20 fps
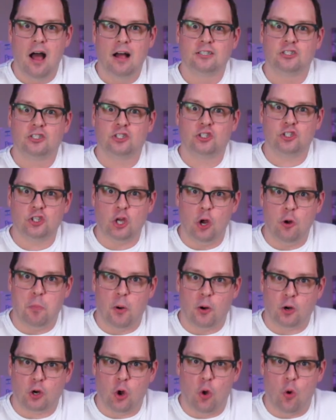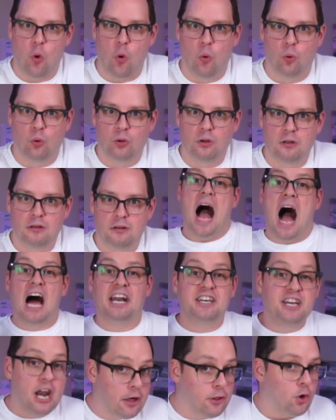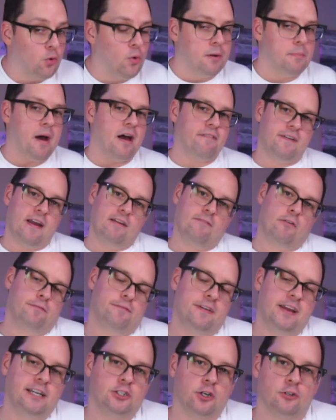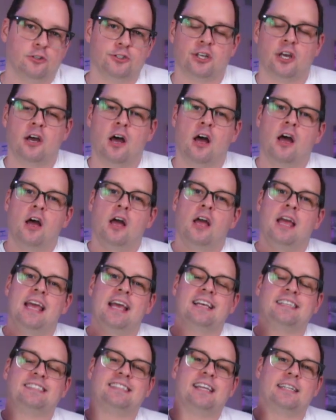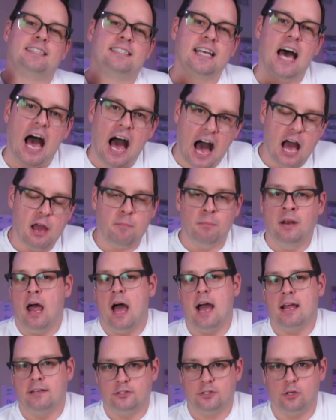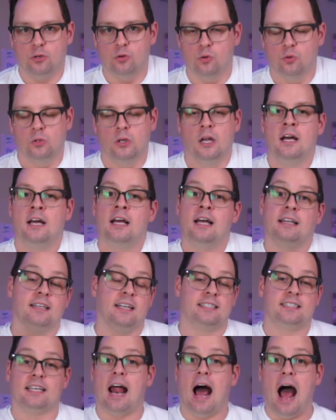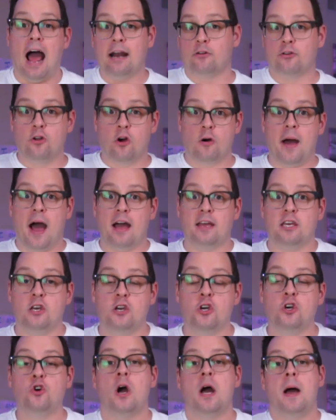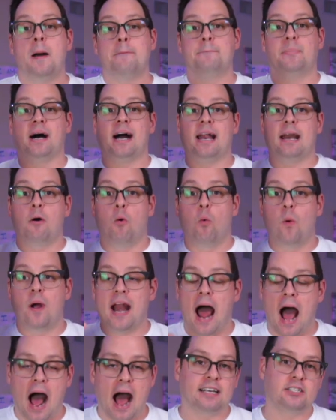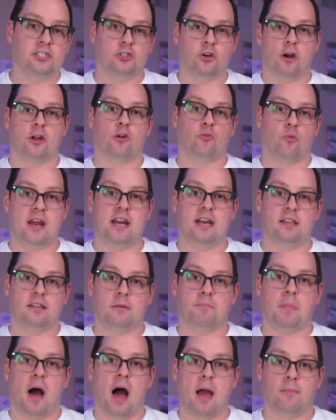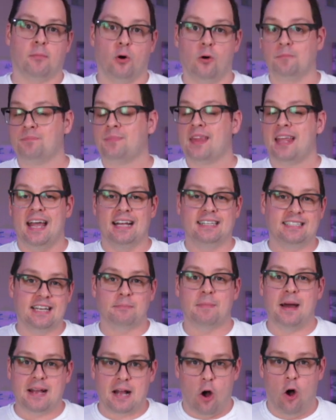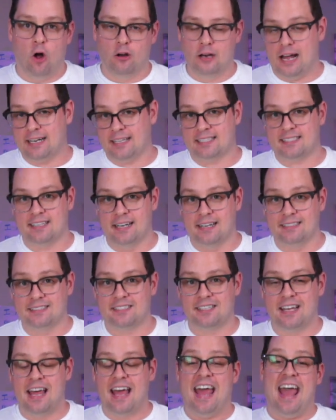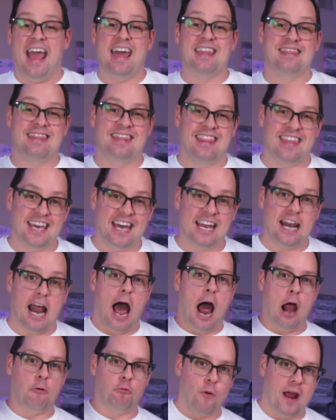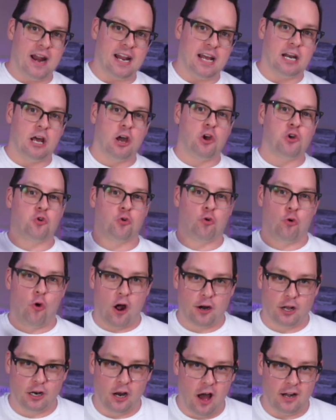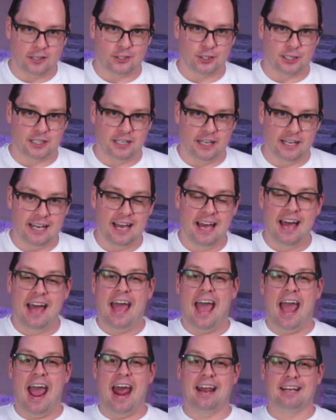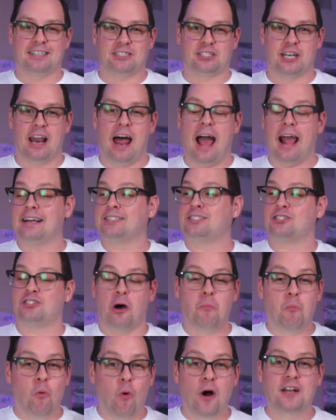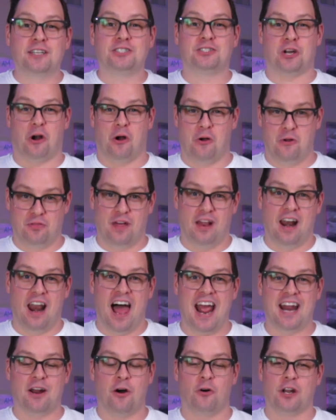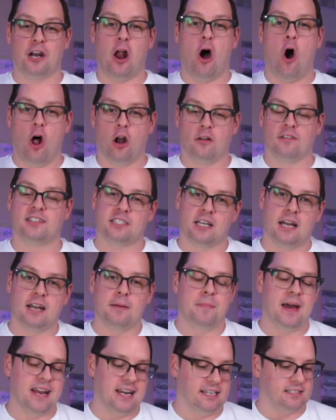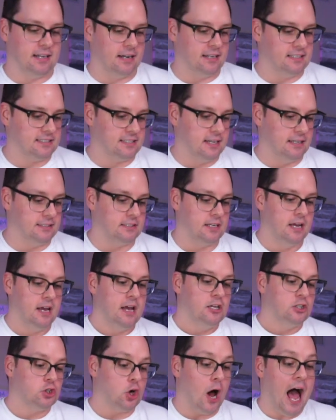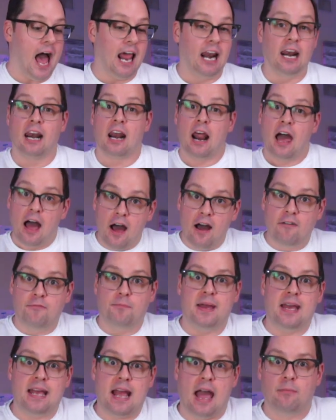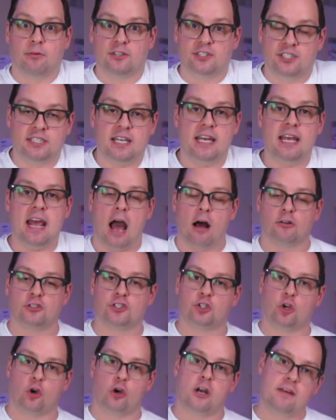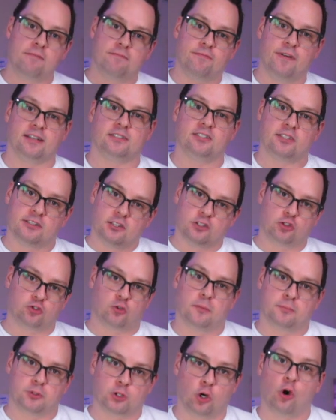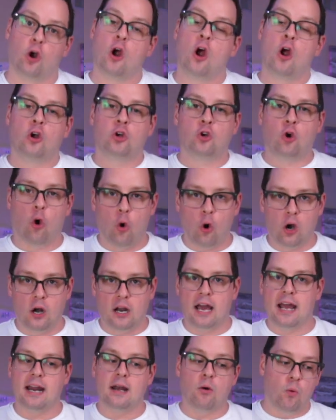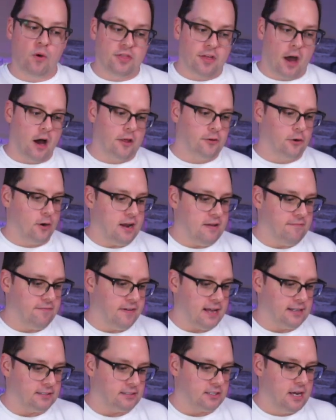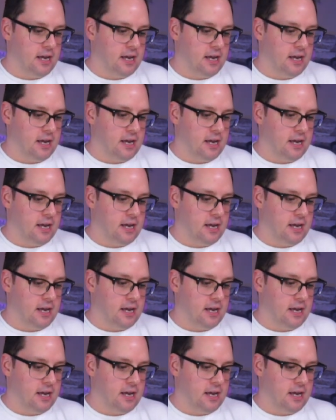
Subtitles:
Super cool. Another one of my favorite features is the timeline tool. Listen, I don't know about you, but when I started reading the Bible, it didn't make a whole lot of sense. And then I read it chronologically. And it's like someone turned the light on and all of a sudden it made a ton of sense. So I love being able to see how certain events in the scripture correlate with other events.